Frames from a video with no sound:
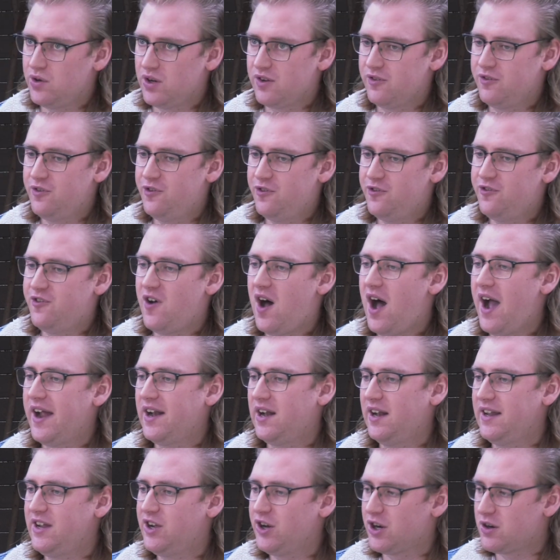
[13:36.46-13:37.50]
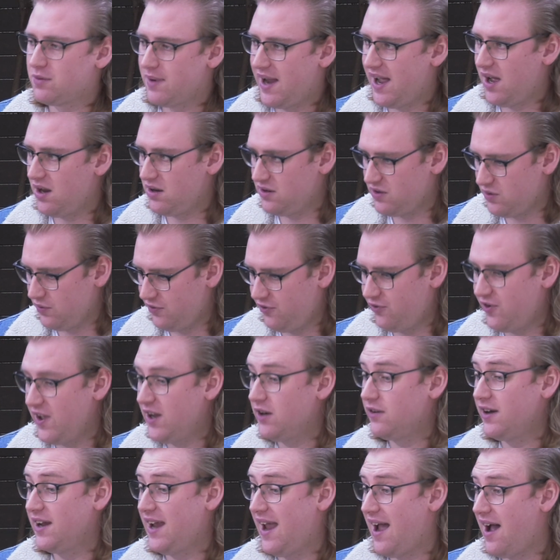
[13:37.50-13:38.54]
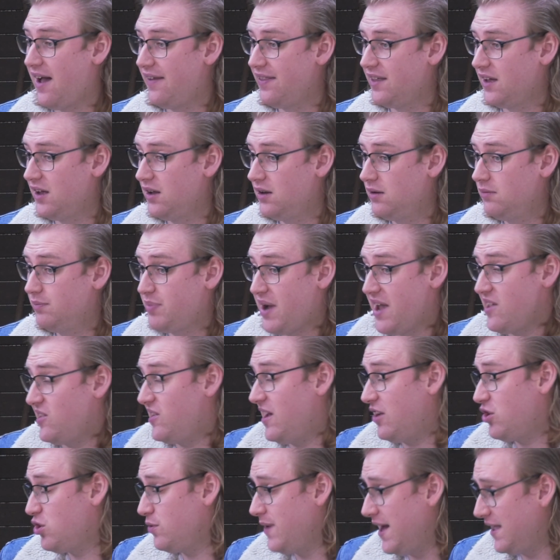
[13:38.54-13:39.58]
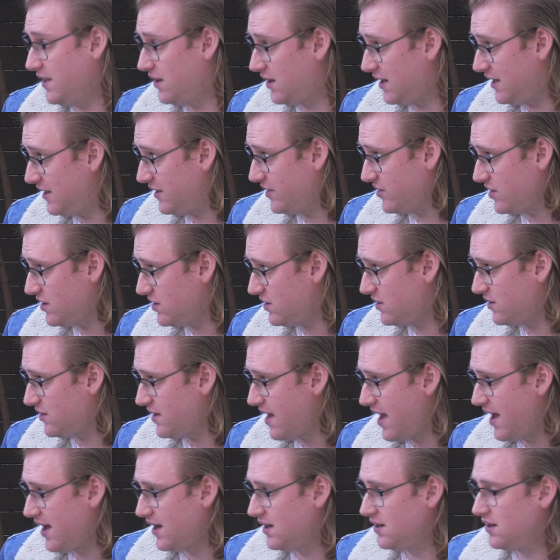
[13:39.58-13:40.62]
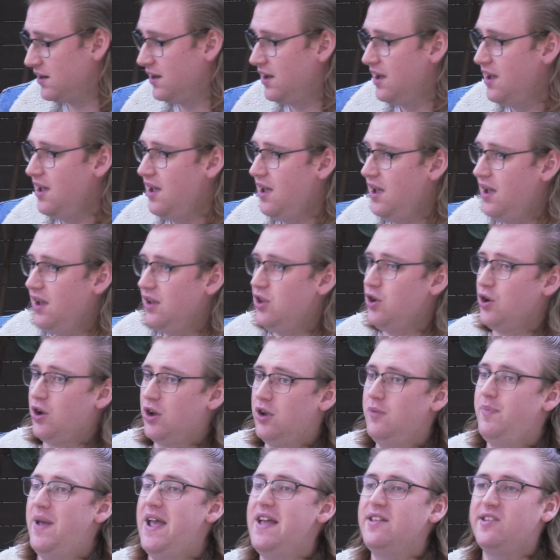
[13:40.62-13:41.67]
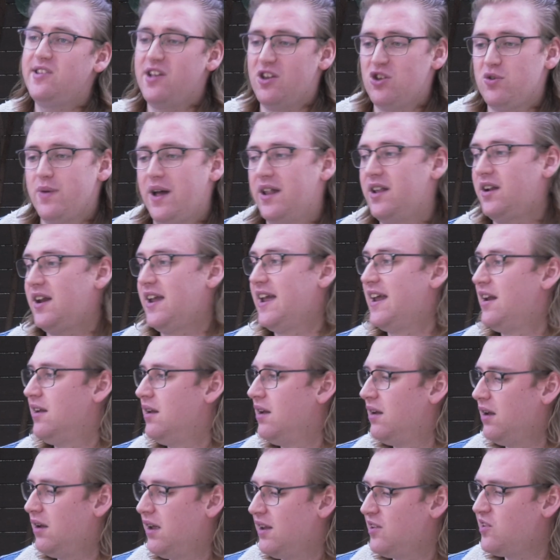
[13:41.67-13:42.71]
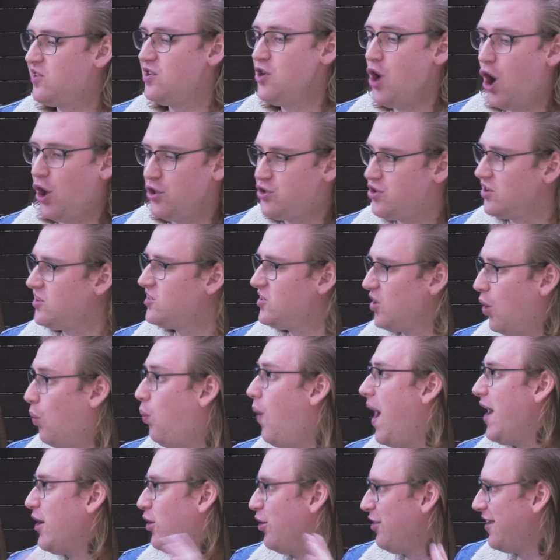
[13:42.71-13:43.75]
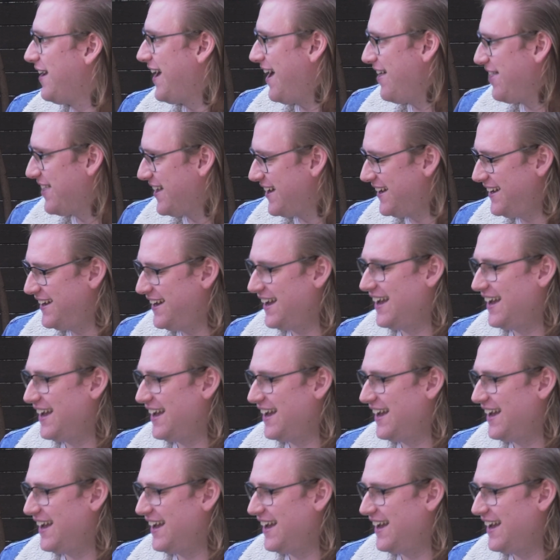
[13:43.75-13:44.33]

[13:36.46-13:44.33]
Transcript: of finally got around to figuring out that bisexuality exists. And pansexuality, and it's not just a one or the other.